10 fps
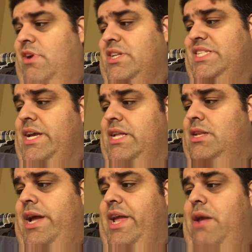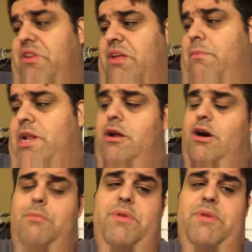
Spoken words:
I can't redeem it at all